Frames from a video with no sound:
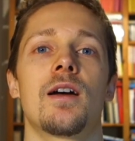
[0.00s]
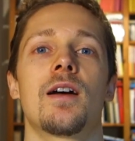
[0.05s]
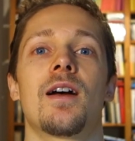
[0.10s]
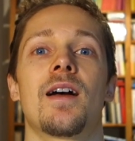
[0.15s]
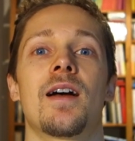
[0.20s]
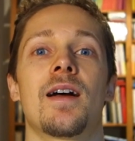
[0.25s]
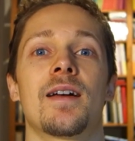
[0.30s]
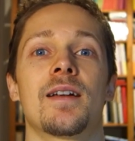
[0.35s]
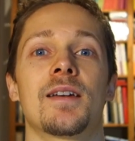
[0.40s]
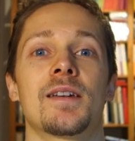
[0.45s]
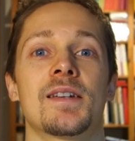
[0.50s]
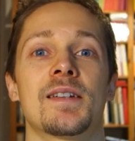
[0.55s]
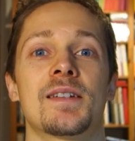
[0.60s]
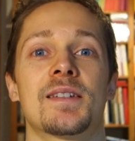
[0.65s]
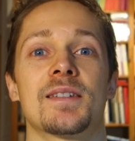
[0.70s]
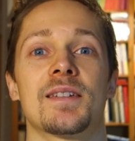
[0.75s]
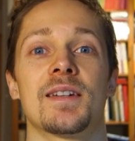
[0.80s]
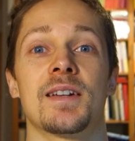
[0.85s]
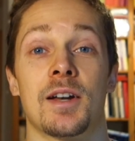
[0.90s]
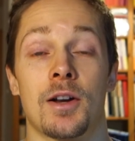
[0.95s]

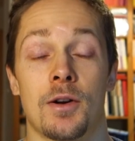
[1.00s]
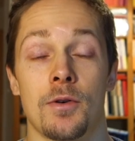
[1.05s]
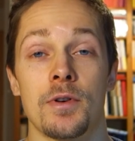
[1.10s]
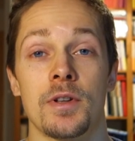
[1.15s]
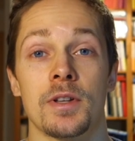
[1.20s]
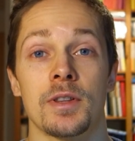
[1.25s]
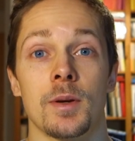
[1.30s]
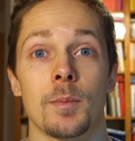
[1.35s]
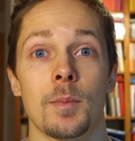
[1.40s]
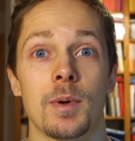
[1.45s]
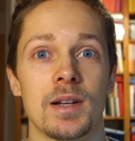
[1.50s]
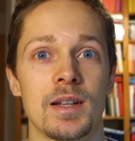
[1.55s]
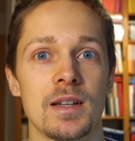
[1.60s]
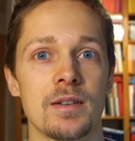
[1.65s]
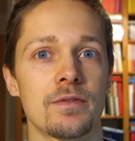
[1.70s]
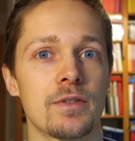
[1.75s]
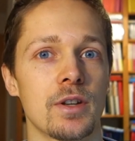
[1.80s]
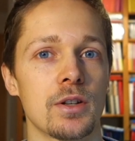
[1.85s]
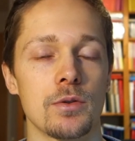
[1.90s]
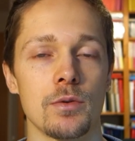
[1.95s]
and including the
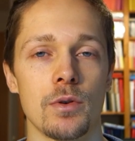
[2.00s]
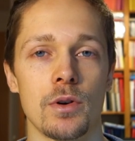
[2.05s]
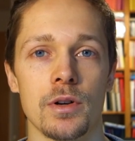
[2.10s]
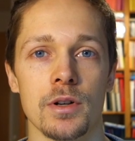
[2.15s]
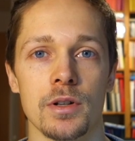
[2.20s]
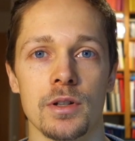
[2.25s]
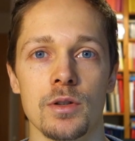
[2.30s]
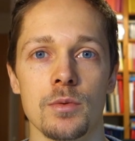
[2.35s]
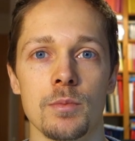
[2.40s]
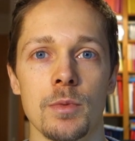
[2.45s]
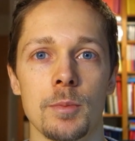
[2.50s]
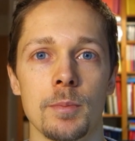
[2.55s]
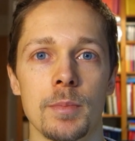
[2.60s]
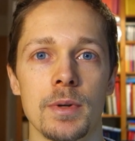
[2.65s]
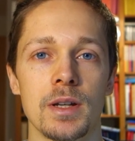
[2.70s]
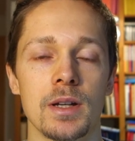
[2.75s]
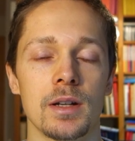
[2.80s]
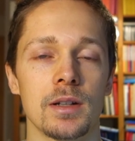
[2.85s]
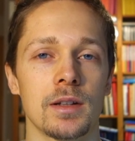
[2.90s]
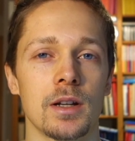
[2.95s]
belief that you're a human
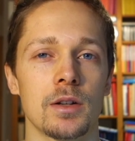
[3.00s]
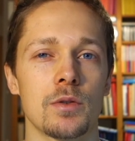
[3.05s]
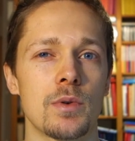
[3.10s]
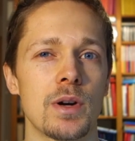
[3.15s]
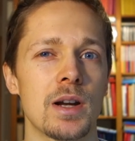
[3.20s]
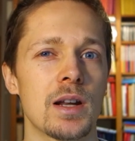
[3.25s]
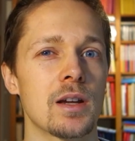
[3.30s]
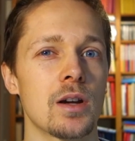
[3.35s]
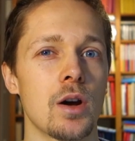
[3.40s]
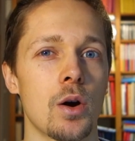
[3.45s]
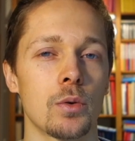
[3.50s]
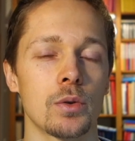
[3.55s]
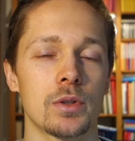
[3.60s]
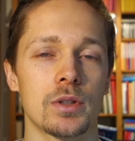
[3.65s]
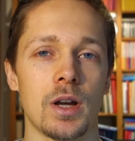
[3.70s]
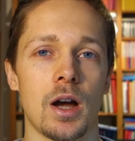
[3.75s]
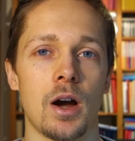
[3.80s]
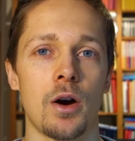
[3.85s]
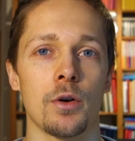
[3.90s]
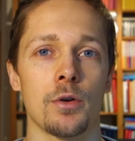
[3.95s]
being, that really goes
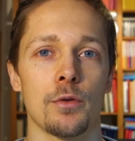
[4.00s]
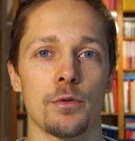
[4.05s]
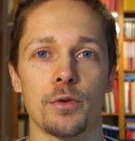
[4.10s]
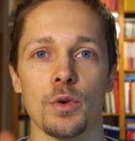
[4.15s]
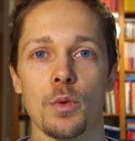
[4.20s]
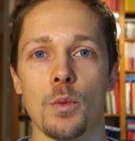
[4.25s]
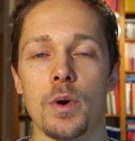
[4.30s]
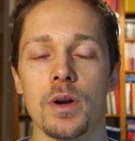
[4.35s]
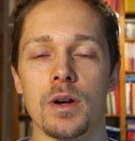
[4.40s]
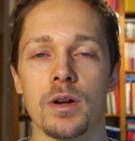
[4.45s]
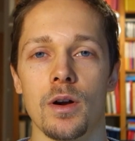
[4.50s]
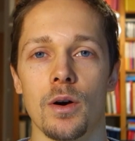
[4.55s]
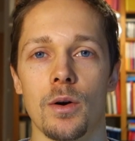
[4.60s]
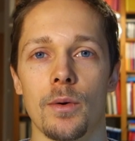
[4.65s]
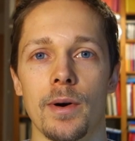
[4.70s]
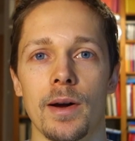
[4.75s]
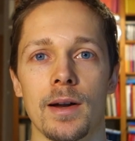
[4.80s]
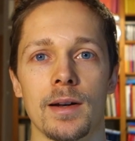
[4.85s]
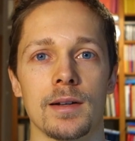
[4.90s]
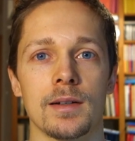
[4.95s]
out of the
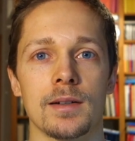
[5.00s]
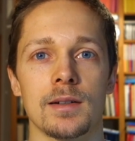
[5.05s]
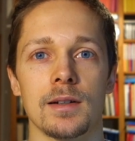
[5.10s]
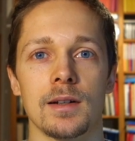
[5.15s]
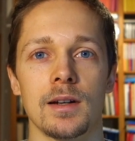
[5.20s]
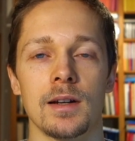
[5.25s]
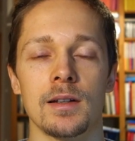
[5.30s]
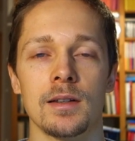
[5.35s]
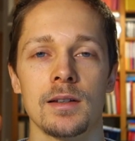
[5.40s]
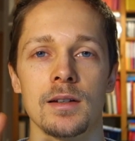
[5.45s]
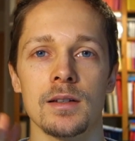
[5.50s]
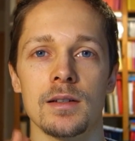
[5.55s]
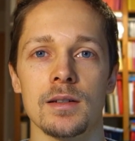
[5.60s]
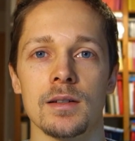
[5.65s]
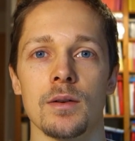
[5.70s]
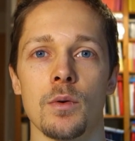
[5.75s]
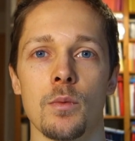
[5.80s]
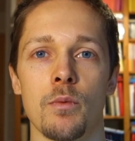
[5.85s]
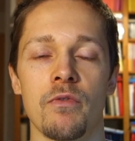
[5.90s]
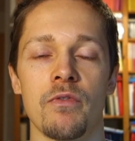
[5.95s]
window. And in this
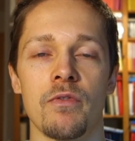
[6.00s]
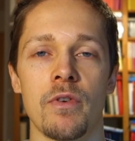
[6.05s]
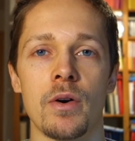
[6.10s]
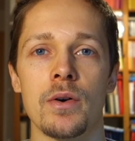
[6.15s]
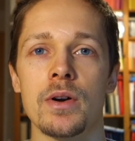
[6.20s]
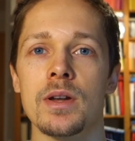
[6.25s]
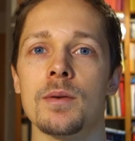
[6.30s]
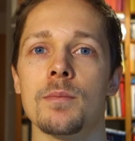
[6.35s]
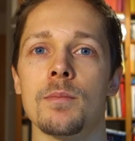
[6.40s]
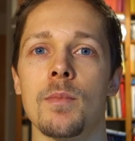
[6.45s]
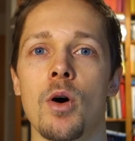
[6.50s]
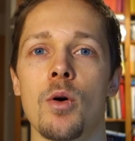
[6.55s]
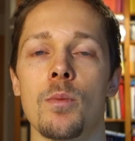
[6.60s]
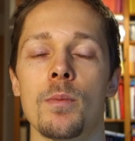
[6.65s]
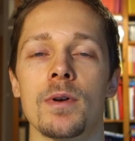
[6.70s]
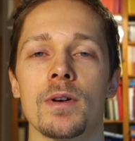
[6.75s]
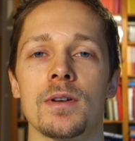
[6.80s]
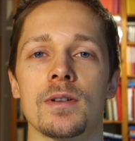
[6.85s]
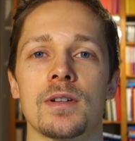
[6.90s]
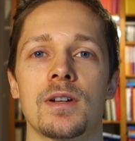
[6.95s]
very
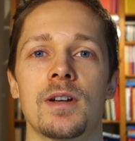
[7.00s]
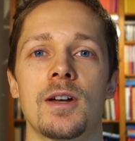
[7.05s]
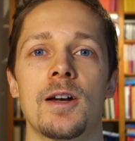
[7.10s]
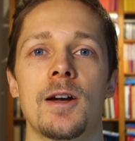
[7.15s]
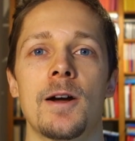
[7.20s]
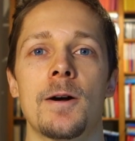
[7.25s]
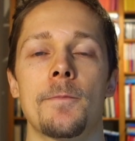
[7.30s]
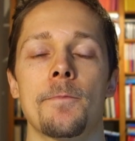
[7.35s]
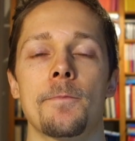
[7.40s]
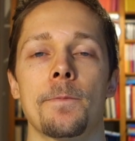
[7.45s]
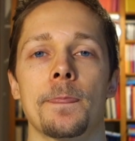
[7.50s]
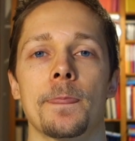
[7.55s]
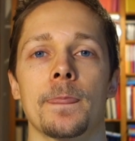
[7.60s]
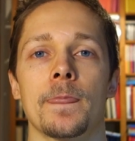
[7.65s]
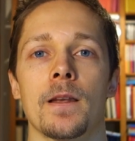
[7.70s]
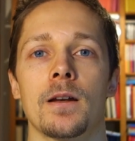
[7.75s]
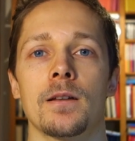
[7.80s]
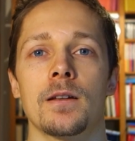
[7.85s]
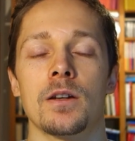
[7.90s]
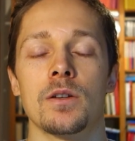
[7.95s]
moment
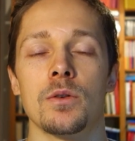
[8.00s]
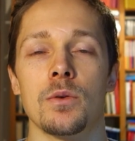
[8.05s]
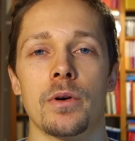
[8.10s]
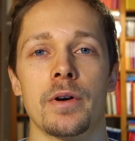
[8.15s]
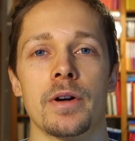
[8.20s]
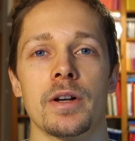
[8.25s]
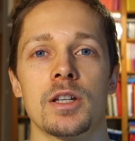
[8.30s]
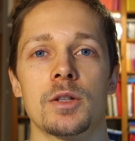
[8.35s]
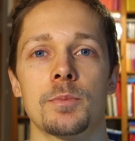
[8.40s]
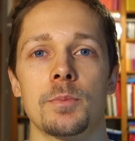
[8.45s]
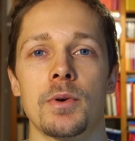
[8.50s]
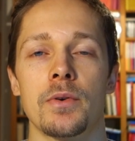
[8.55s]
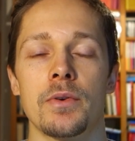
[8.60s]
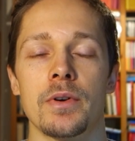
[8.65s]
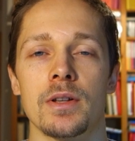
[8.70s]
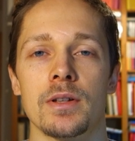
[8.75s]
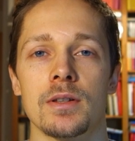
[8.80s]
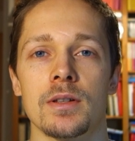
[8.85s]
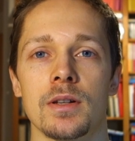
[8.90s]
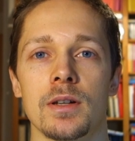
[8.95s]
that you are
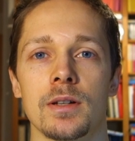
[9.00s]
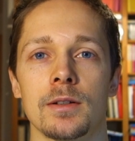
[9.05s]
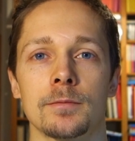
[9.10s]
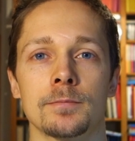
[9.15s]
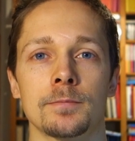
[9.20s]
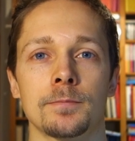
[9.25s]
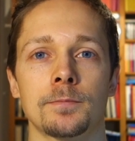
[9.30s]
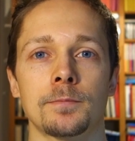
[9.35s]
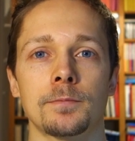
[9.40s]
experiencing,